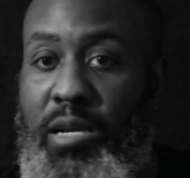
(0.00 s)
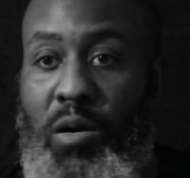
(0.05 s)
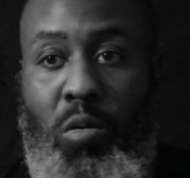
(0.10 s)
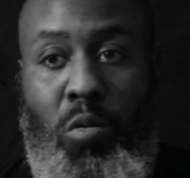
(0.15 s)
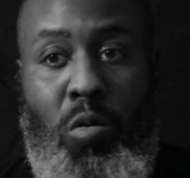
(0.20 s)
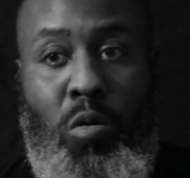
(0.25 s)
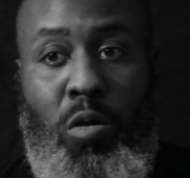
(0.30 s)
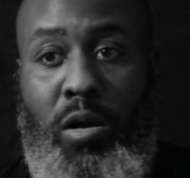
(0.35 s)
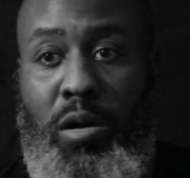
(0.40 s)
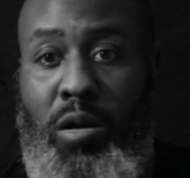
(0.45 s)

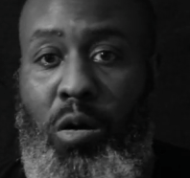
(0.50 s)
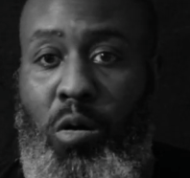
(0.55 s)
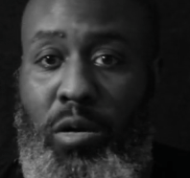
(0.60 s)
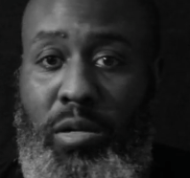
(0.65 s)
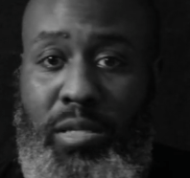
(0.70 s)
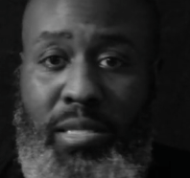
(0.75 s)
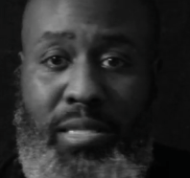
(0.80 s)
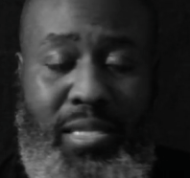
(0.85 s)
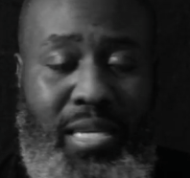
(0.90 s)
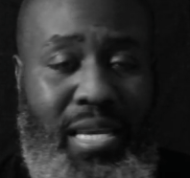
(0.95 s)

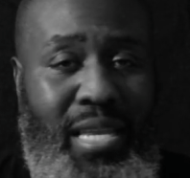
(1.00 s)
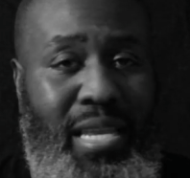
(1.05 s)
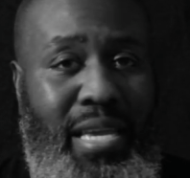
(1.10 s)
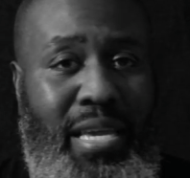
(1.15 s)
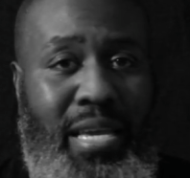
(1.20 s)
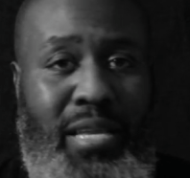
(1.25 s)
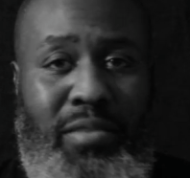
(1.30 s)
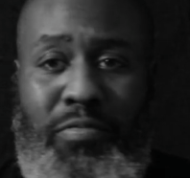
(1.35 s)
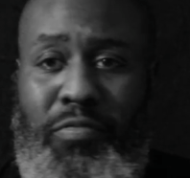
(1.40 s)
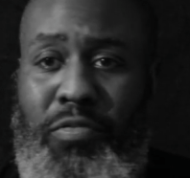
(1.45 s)
or sit
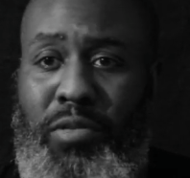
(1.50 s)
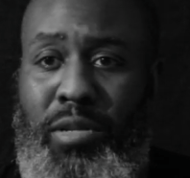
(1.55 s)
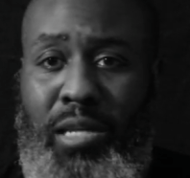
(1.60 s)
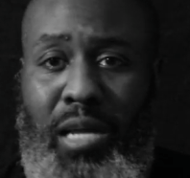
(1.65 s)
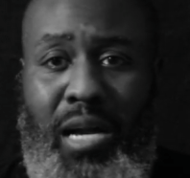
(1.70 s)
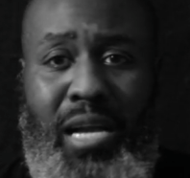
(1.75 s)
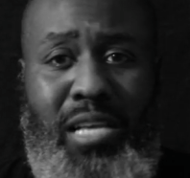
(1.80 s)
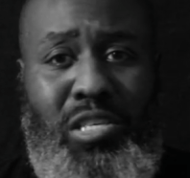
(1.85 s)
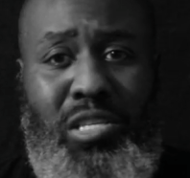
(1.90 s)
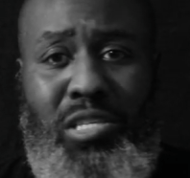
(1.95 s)
in for
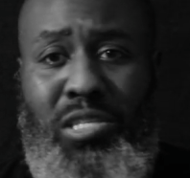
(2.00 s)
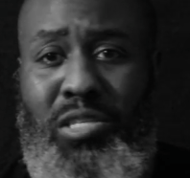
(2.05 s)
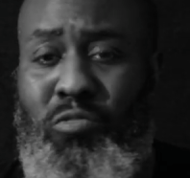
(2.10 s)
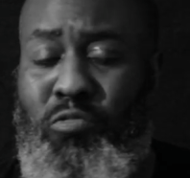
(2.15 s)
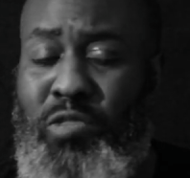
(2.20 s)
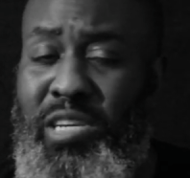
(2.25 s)
lunches and